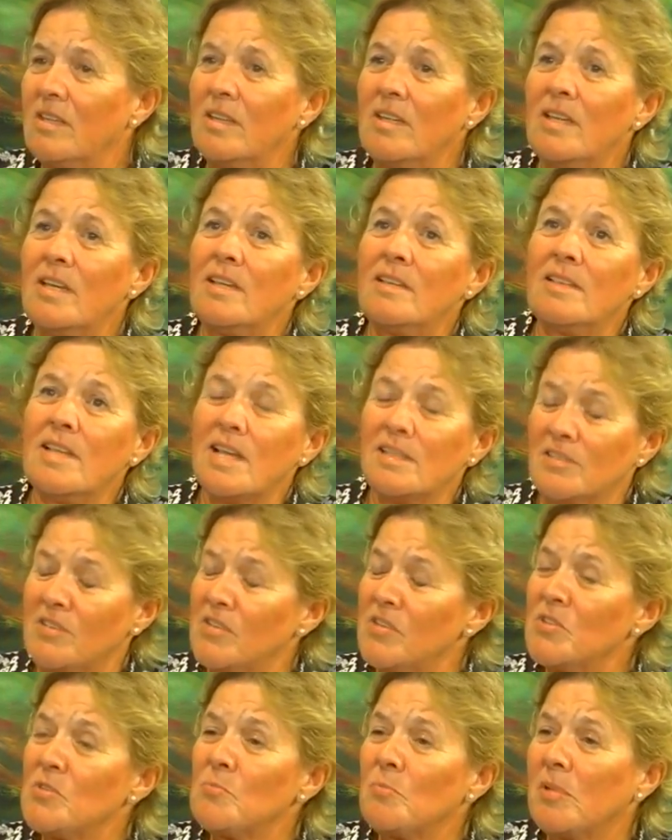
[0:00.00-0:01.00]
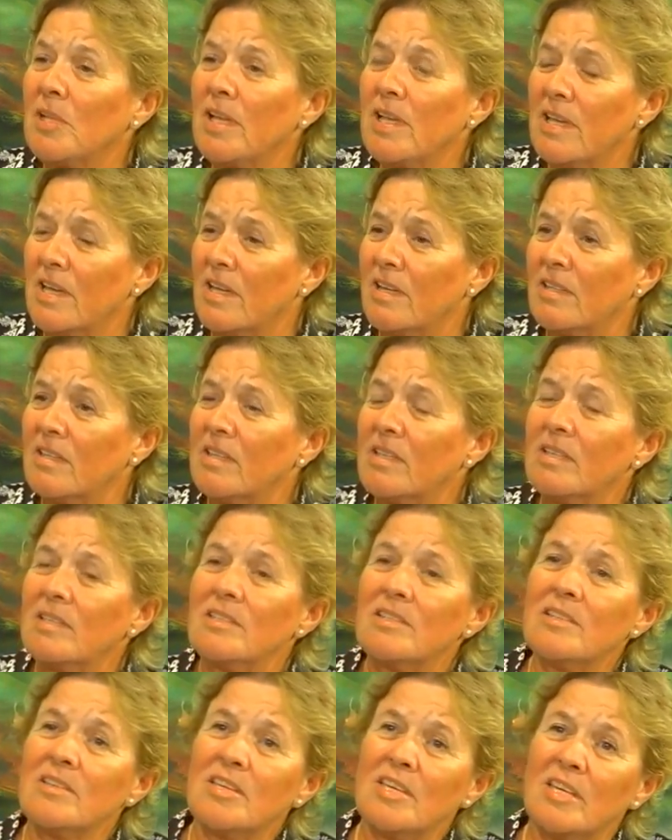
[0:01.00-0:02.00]
and that's his plan
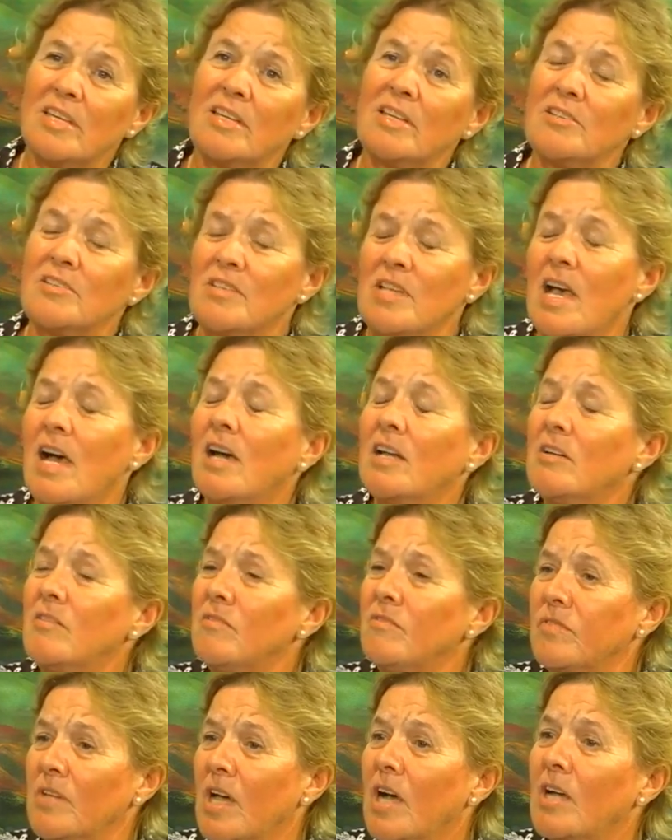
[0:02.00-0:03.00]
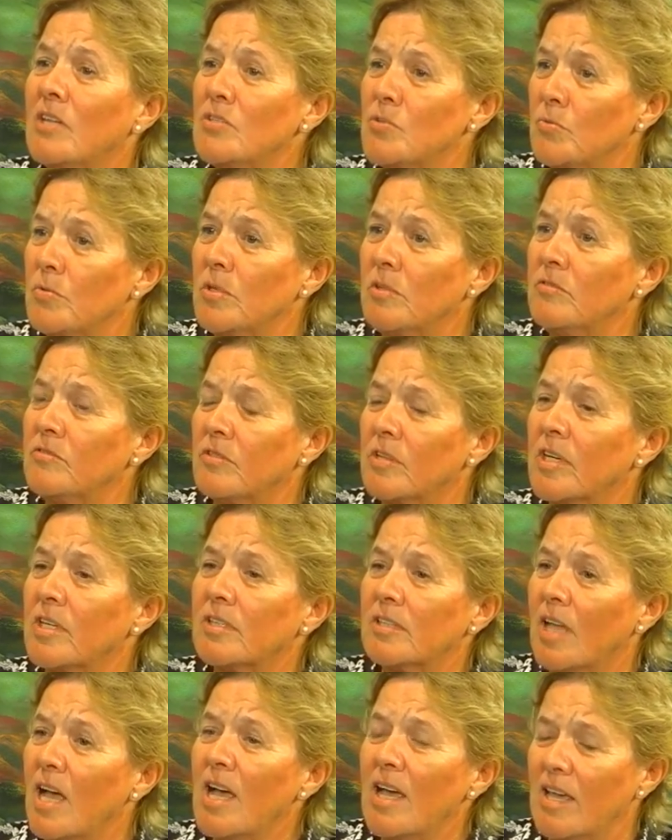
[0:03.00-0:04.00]
to get us out of God's will for our
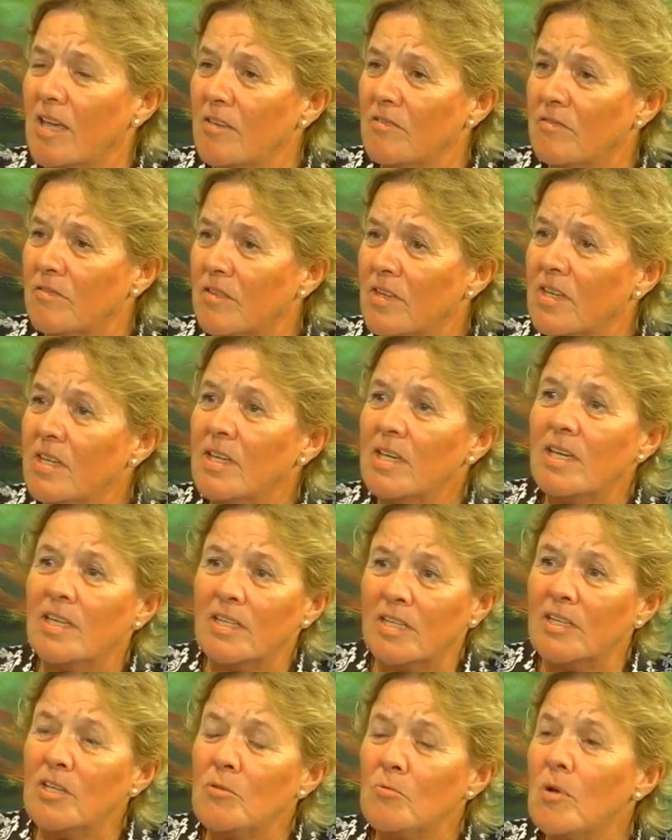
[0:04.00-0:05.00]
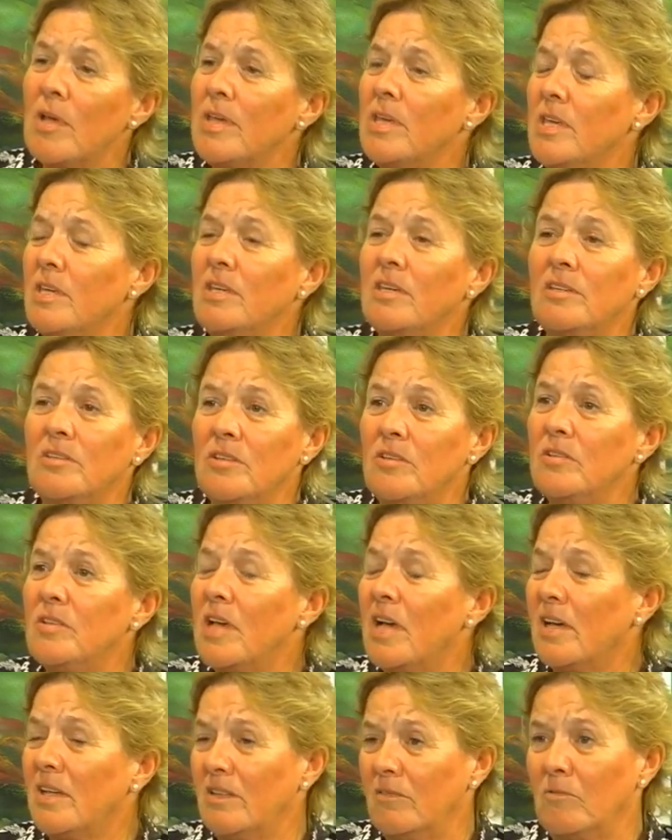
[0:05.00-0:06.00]
life in any way he can do
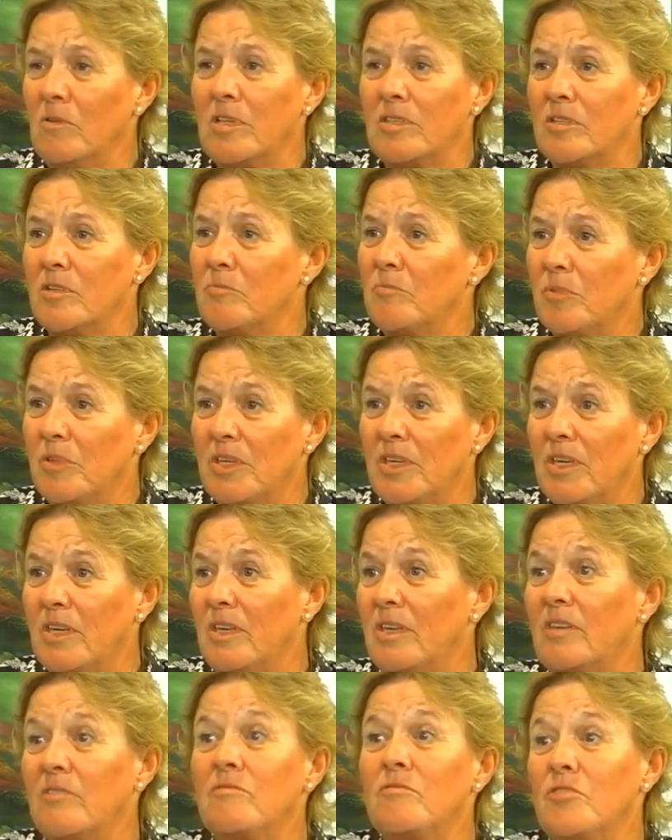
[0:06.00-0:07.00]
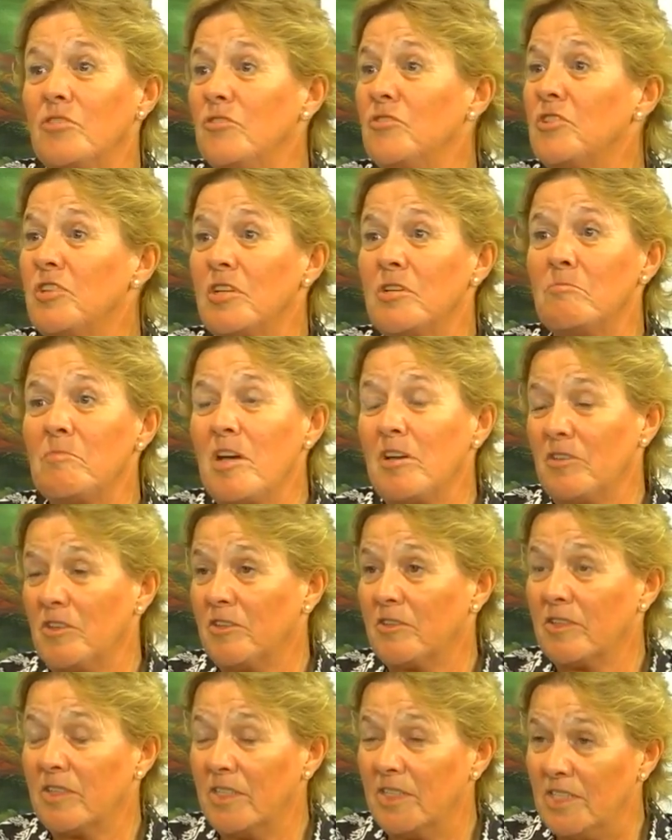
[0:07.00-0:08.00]
that, whether it be confusion about
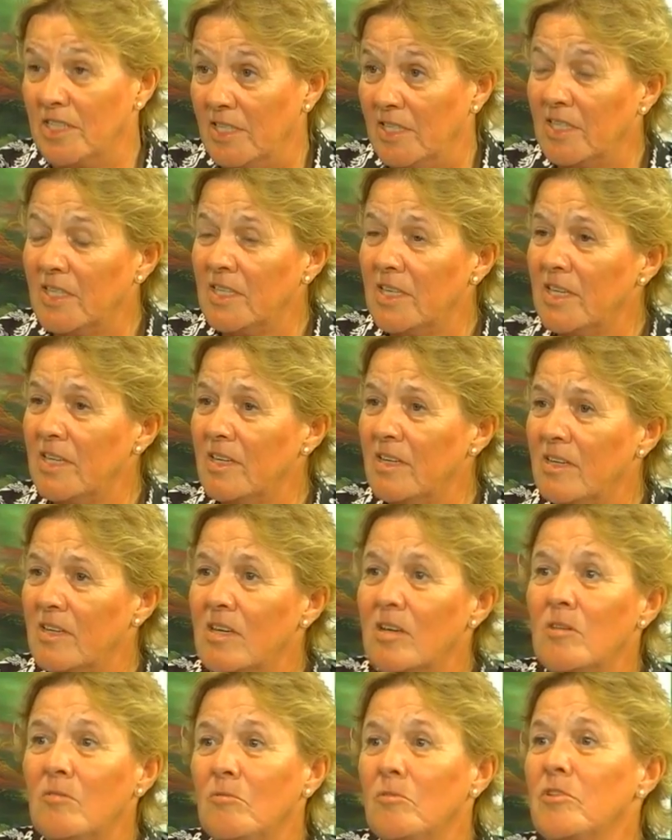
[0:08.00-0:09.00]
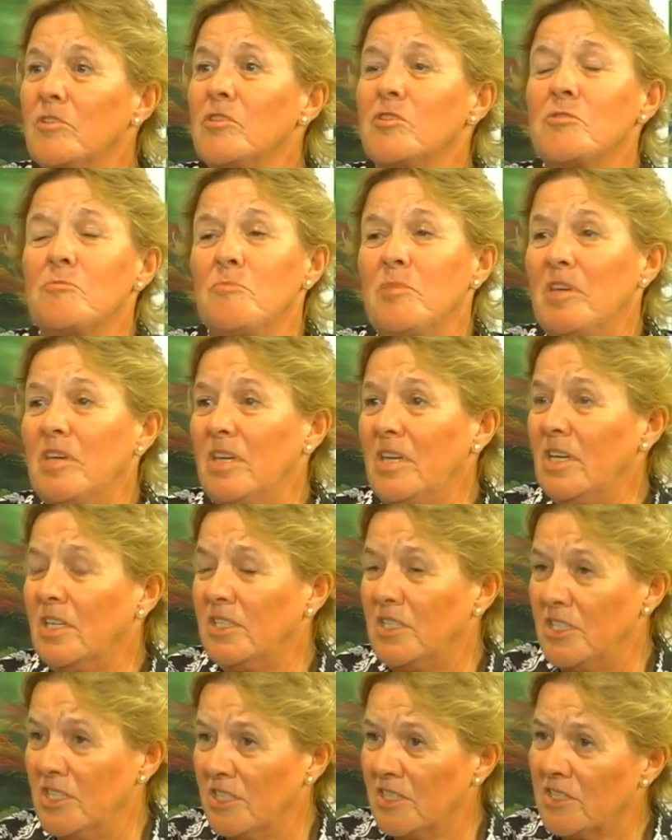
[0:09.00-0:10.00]
your identity, whether it be
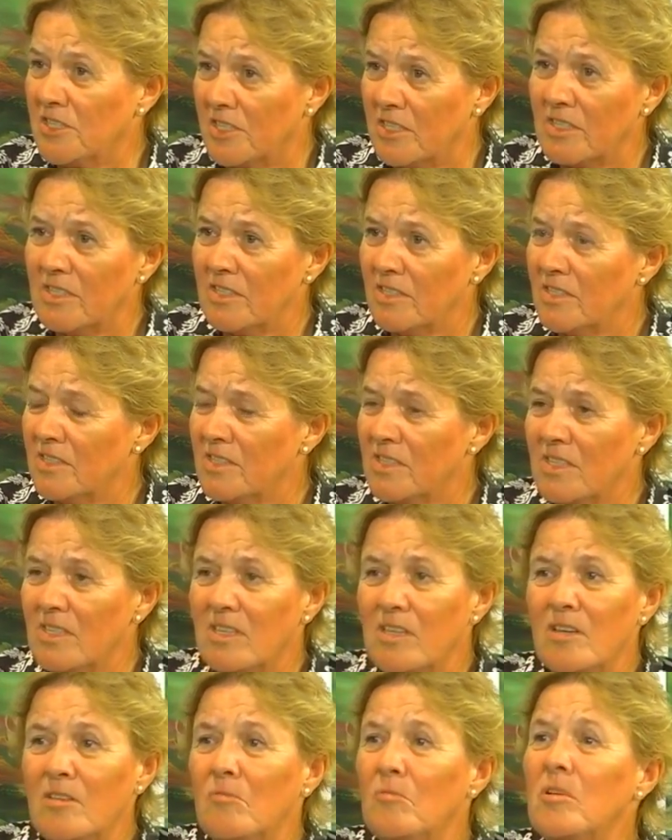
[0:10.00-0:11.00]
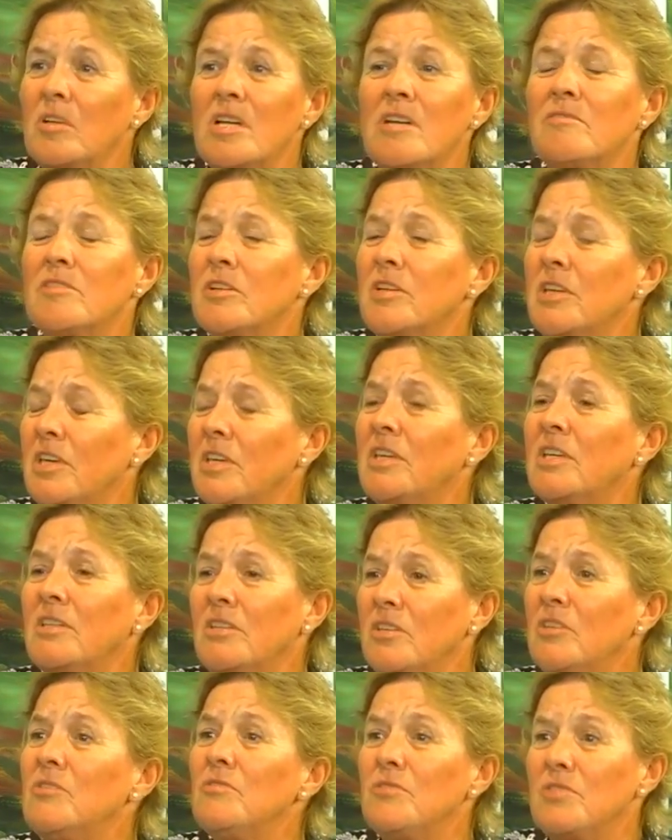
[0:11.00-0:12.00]
addictions, mm-hmm. whatever he can
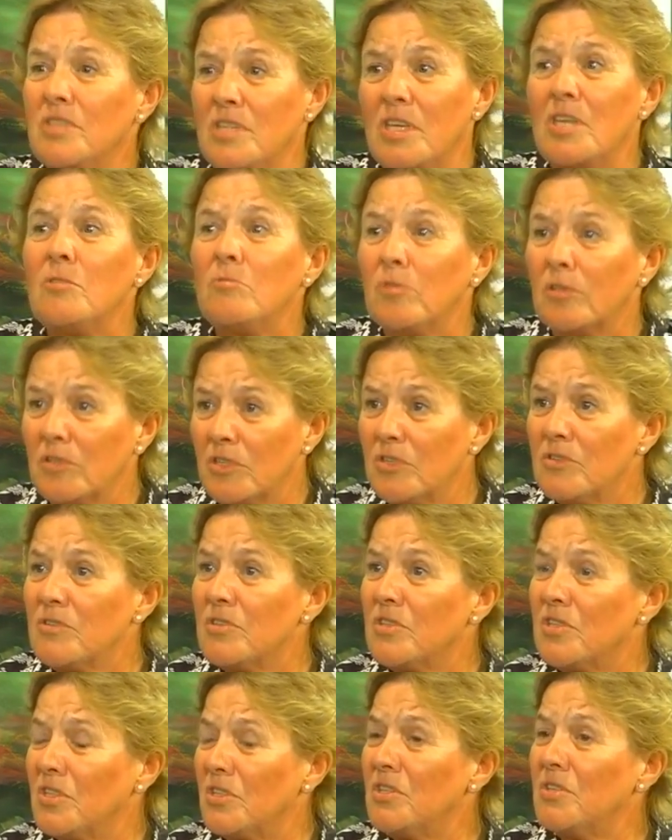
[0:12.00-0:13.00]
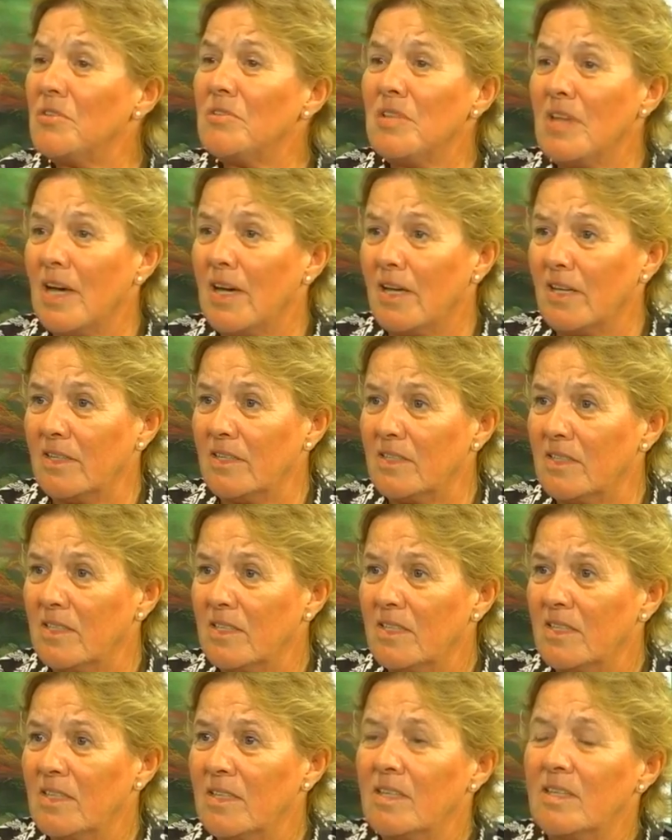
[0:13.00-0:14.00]
use, he will use to do that.
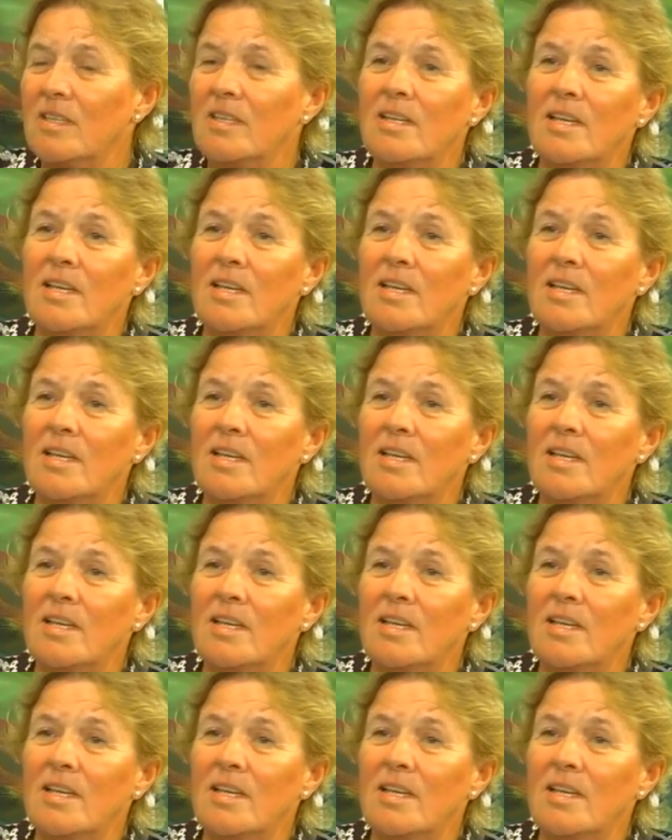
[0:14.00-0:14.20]
Mm-hmm.